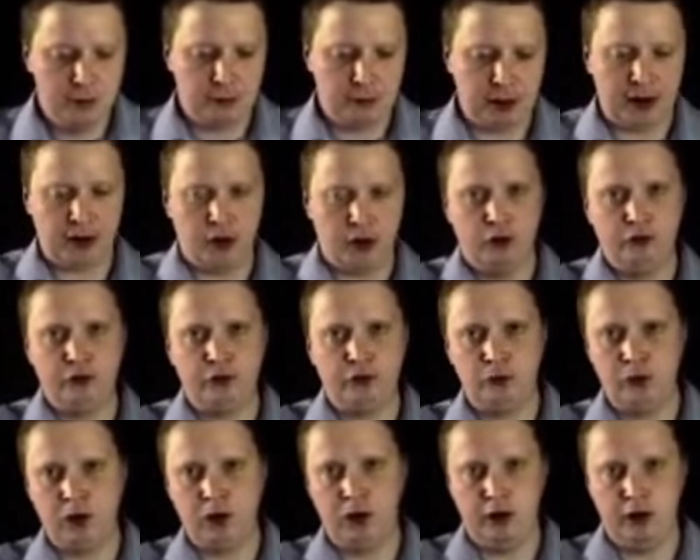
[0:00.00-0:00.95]
Black
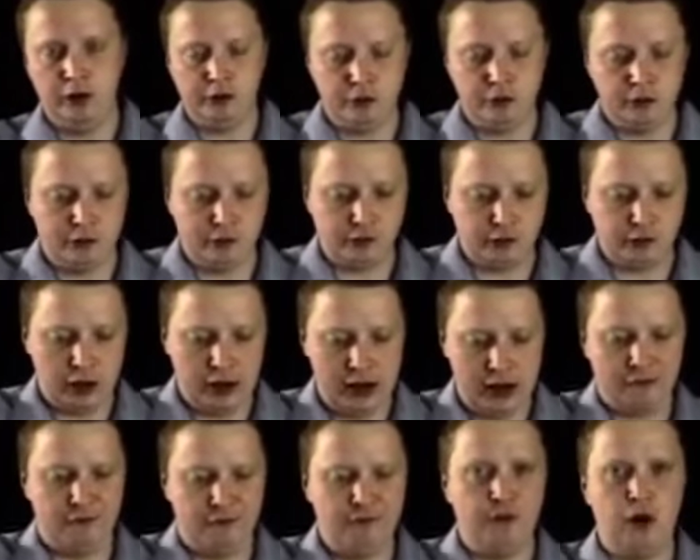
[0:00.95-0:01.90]
often relies on this
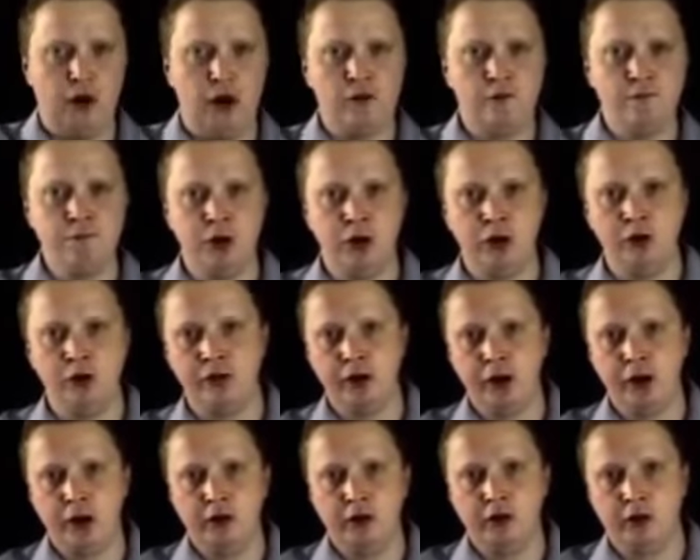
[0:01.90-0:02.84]
f5 move
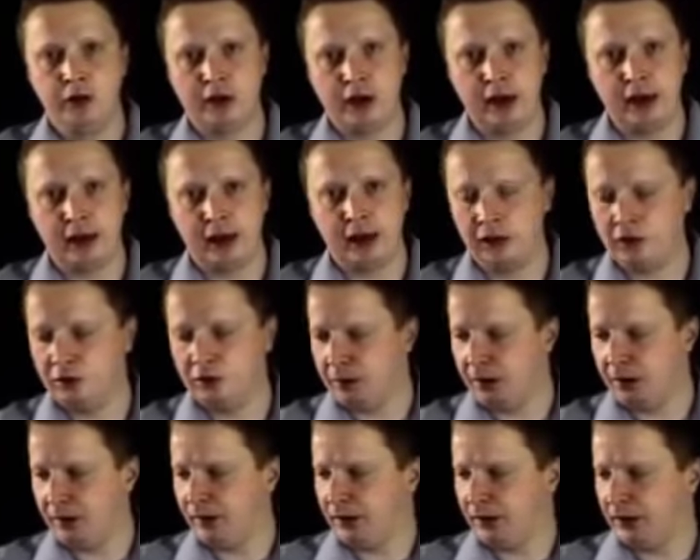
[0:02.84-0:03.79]
to gain
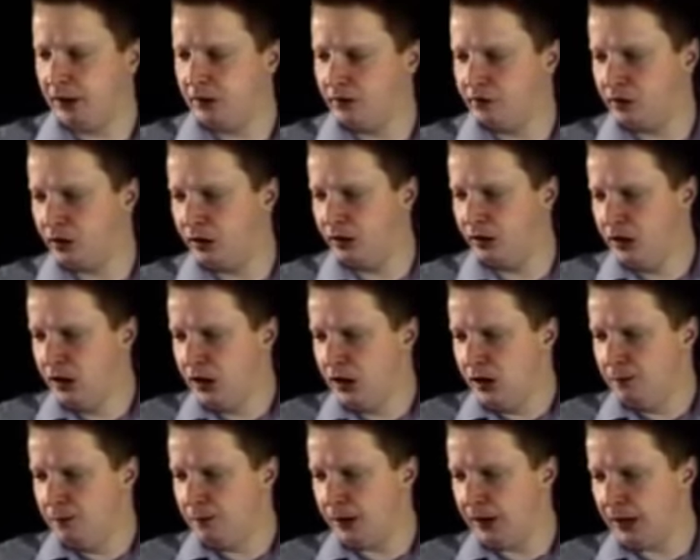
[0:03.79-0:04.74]
counterplay on the king's side,
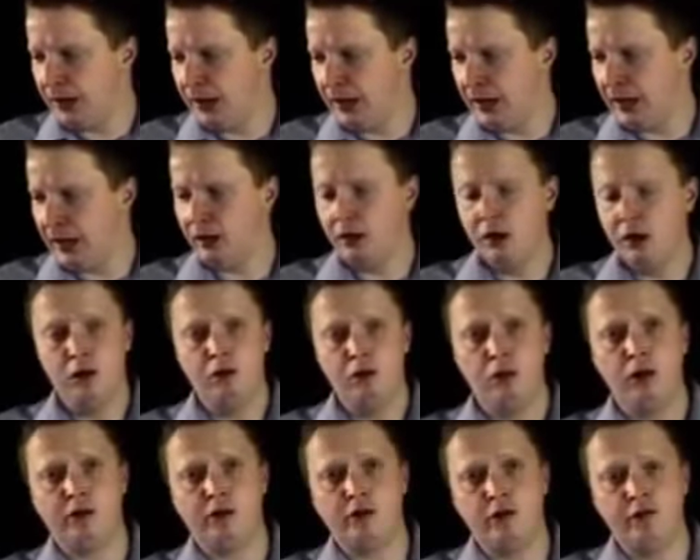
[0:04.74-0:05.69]
but here
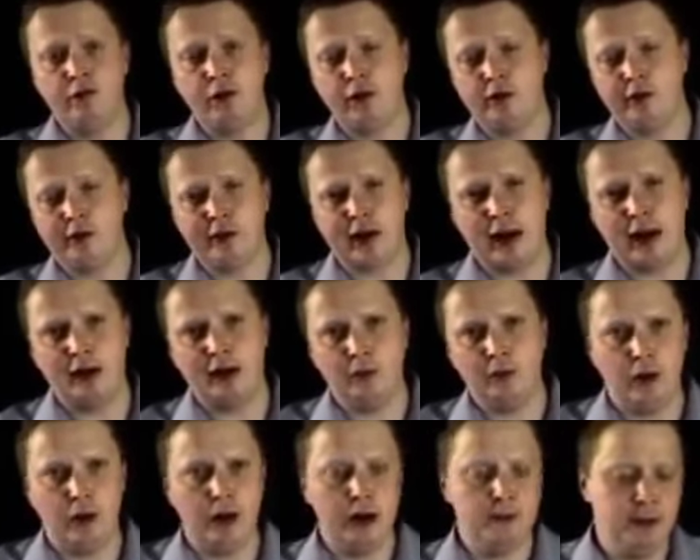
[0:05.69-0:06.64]
white's got a very
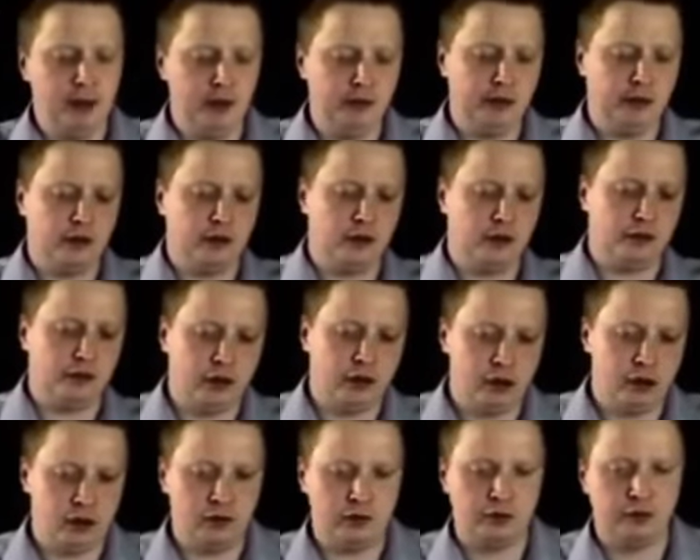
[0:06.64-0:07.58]
standard way of meeting this
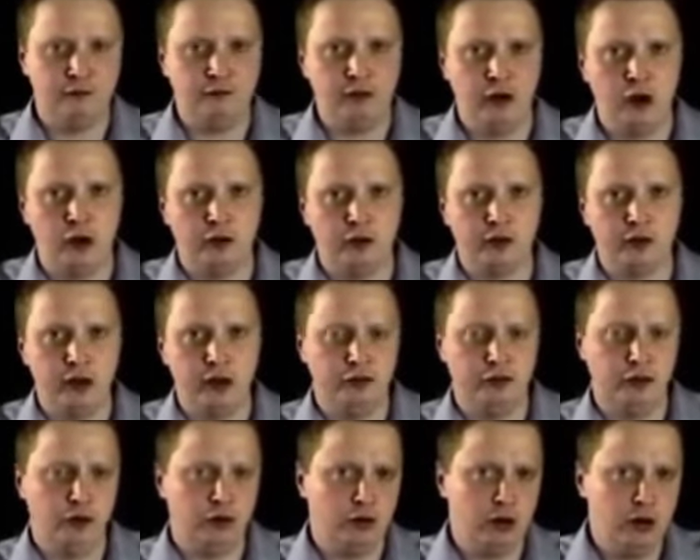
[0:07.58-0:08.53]
this advance. And
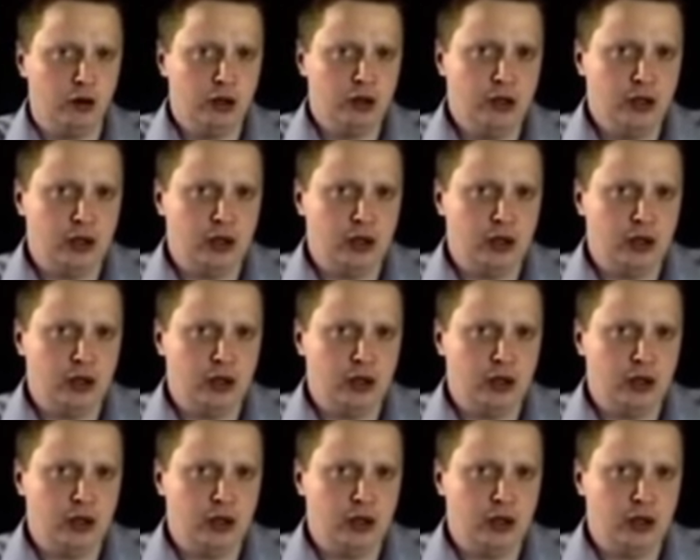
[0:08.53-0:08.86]
if you're